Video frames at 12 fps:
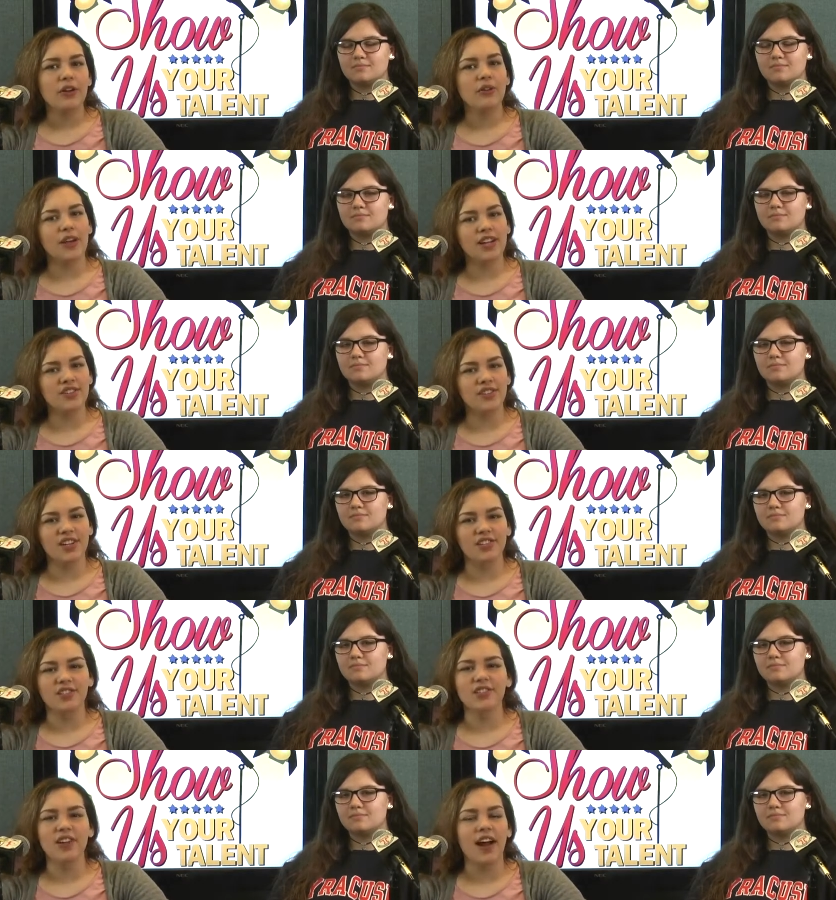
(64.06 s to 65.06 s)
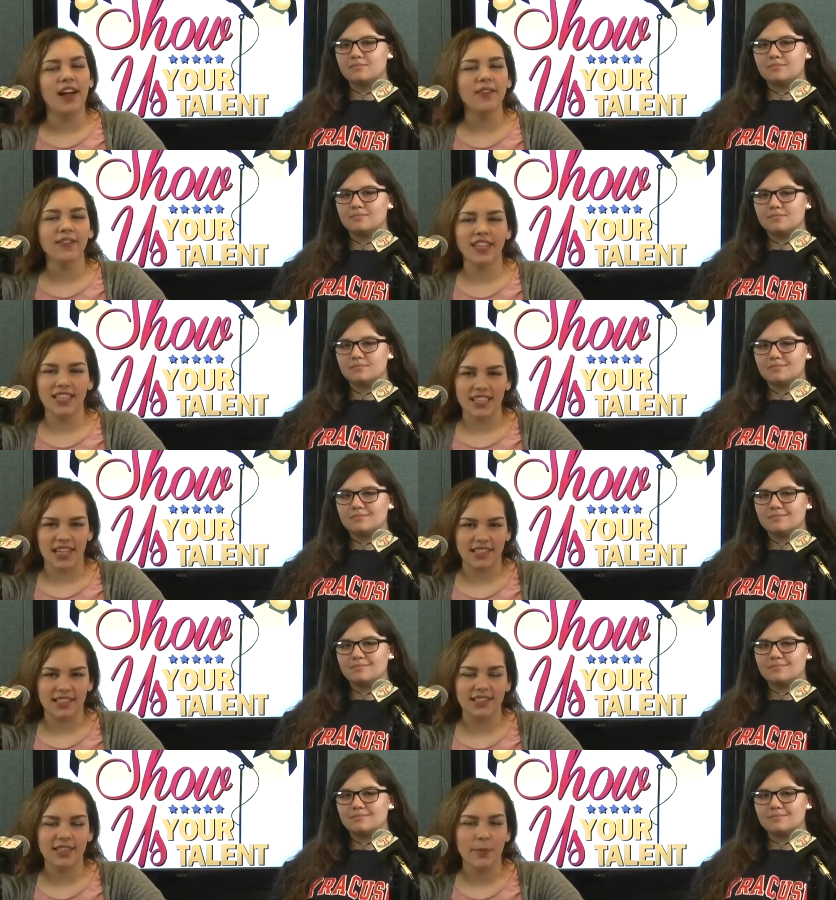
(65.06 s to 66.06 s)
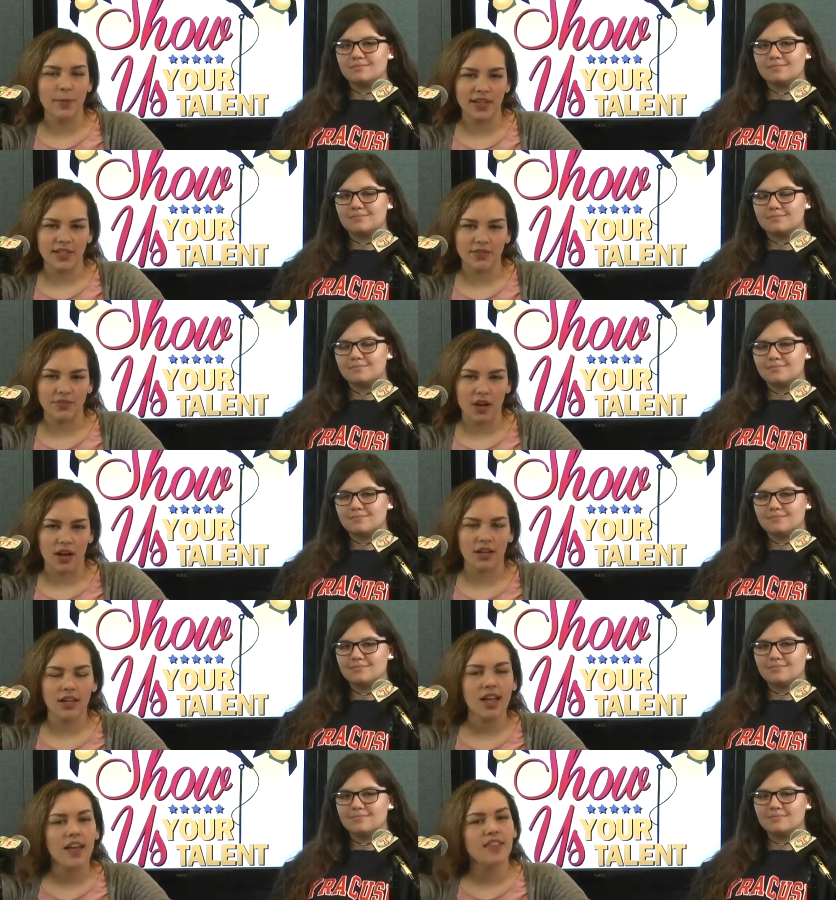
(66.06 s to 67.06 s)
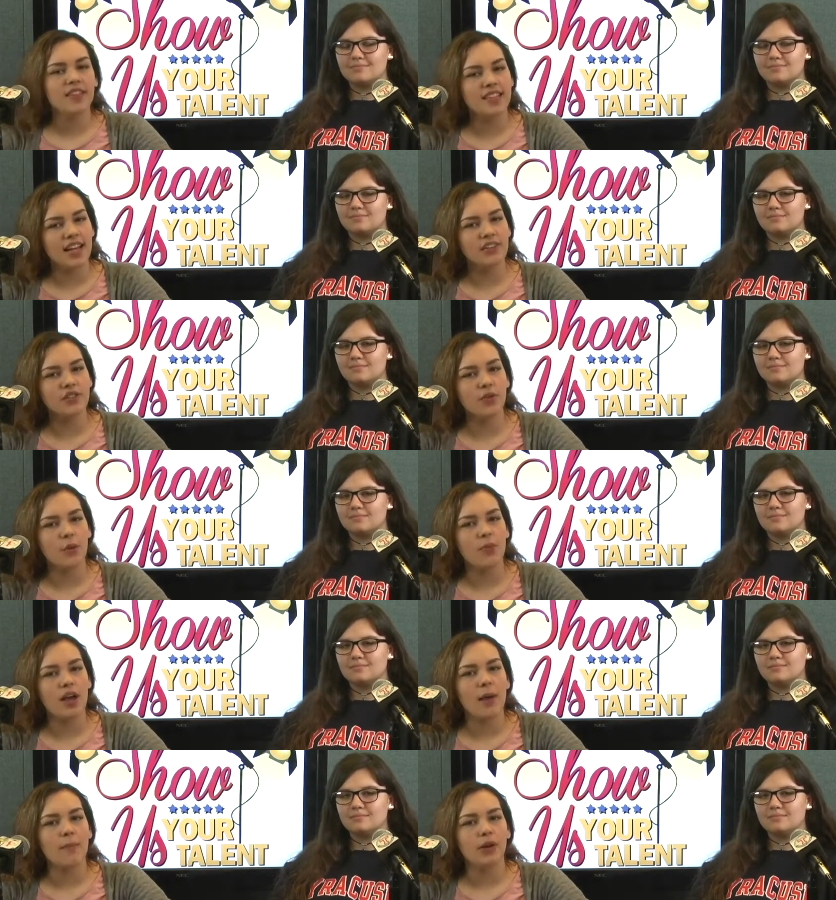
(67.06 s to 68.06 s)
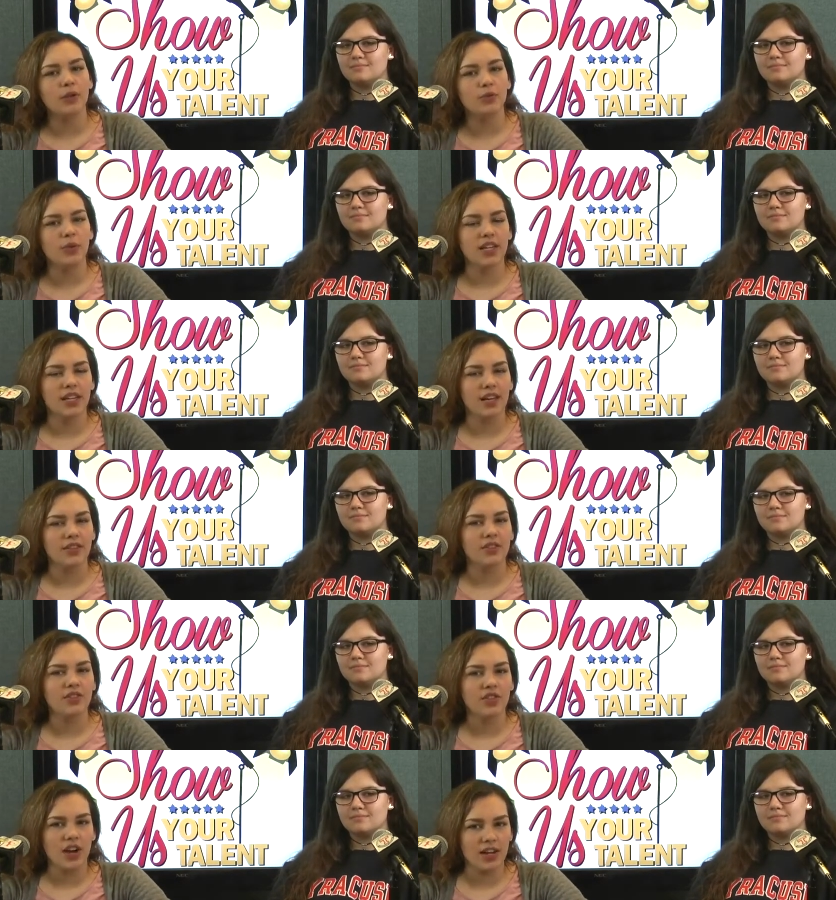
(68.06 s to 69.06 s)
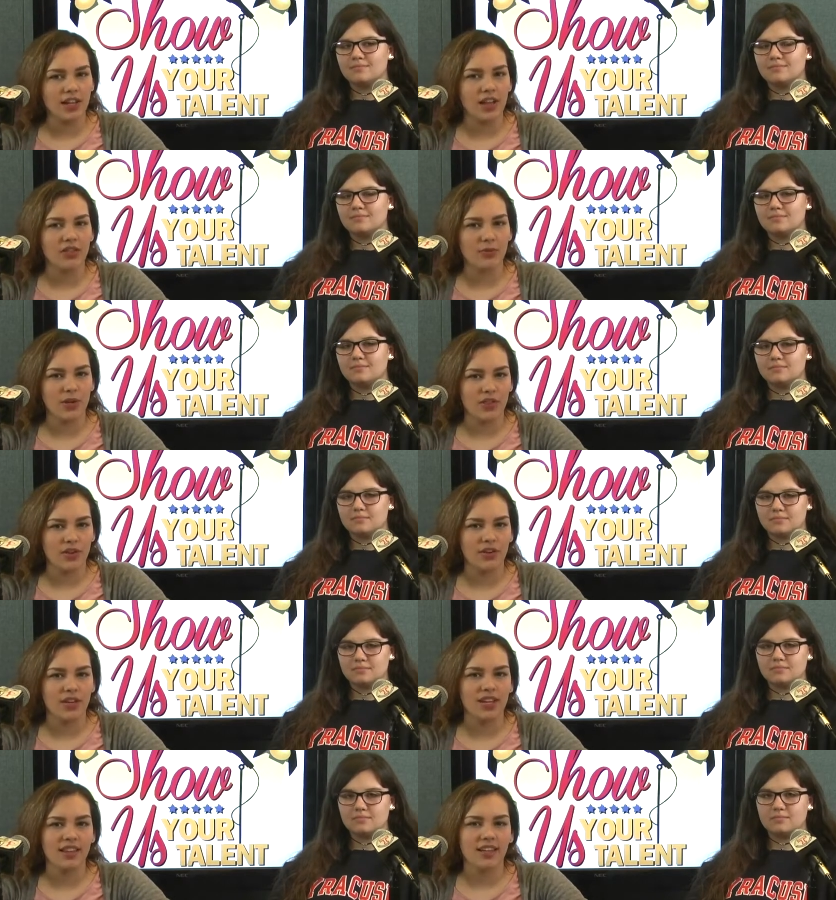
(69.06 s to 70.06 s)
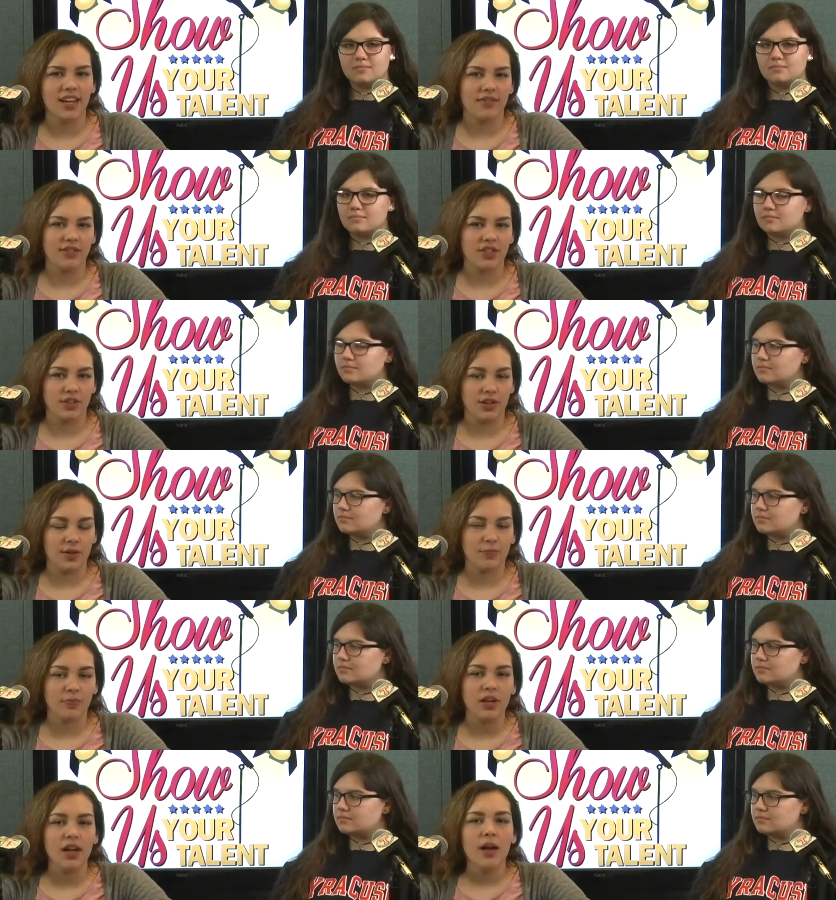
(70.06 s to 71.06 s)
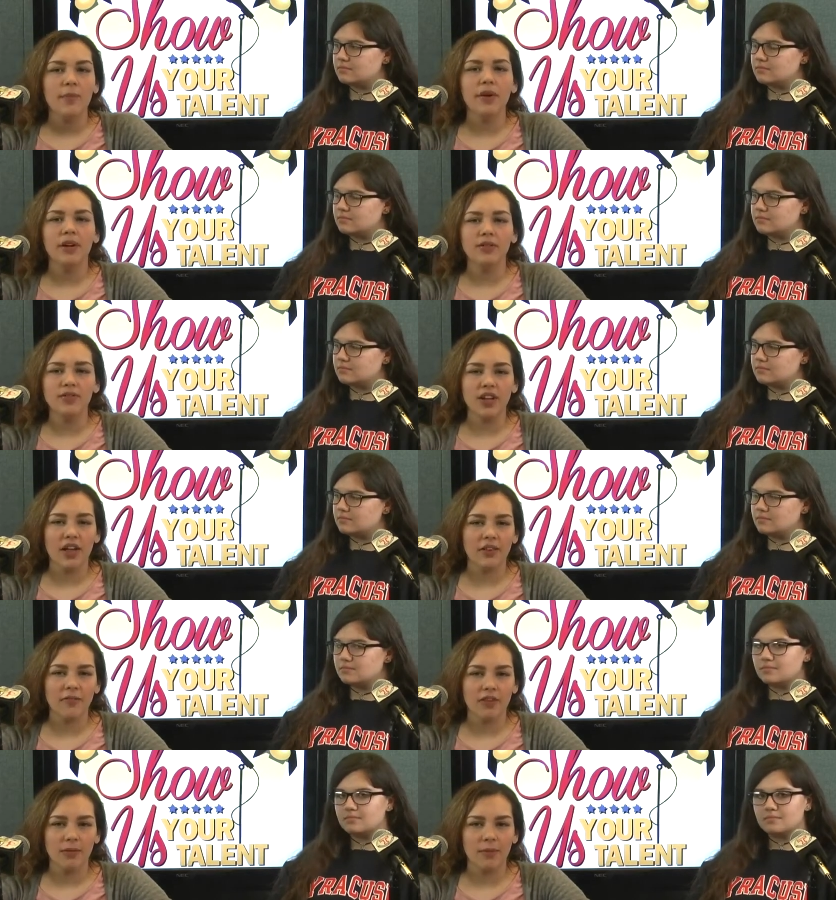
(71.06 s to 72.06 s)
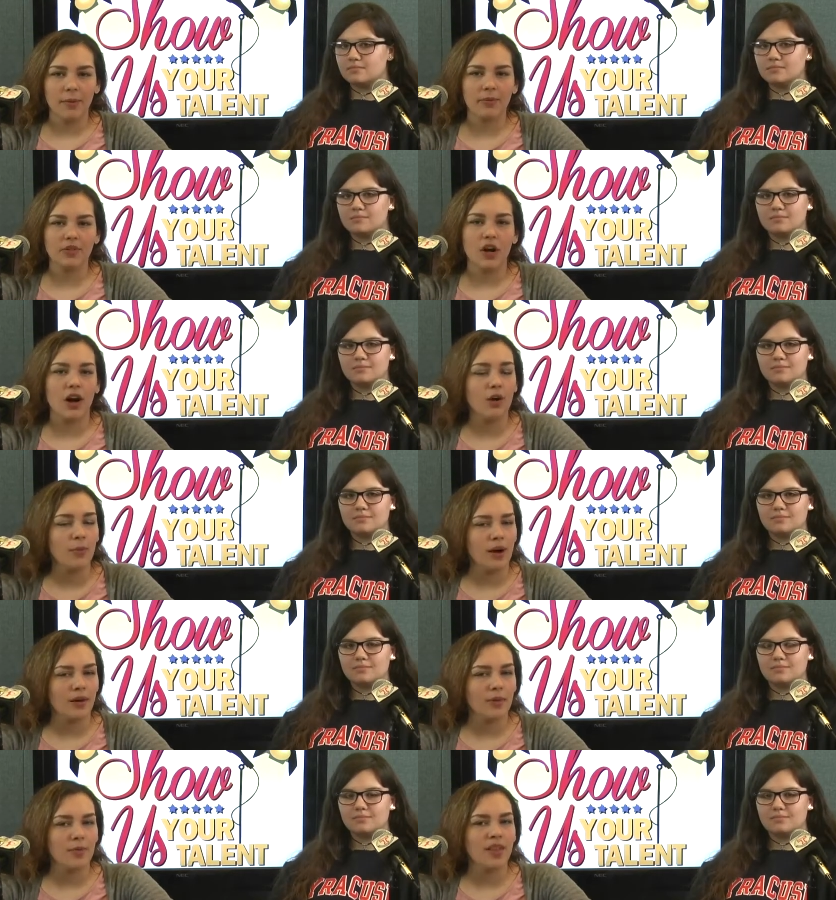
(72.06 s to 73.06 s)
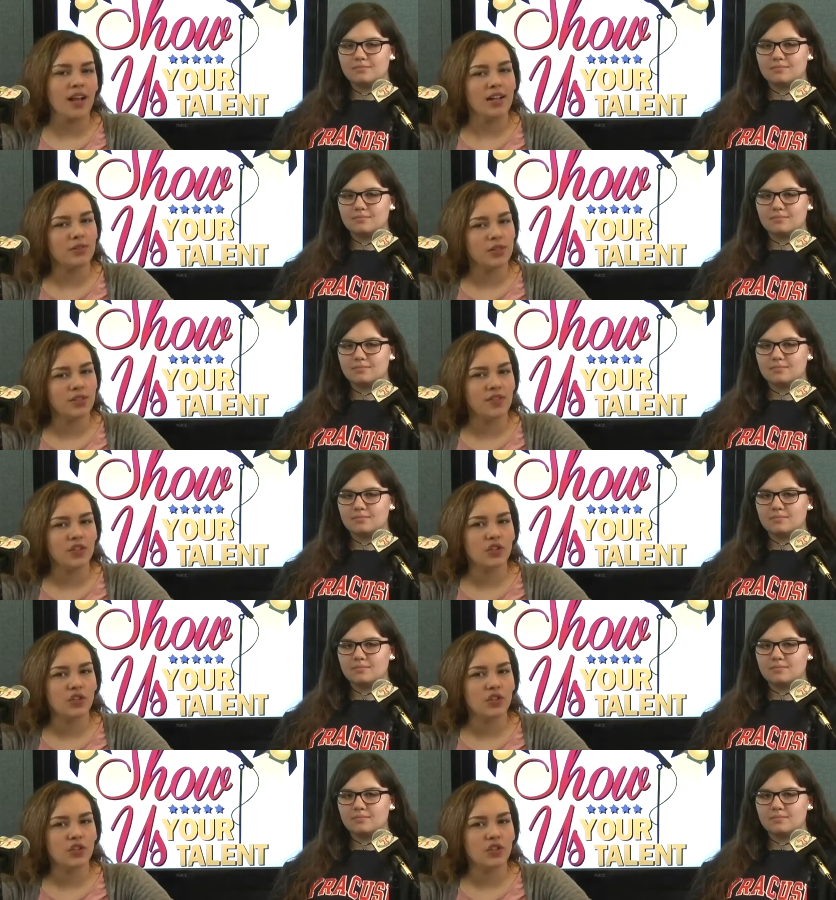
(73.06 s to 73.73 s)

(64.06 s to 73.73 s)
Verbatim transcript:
Speaker 1: Congratulations to all of the contestants and best of luck. The talent show will be on March 29th, starting at 3.30 in the cafeteria. Parents and other family members are welcome, and the entrance fee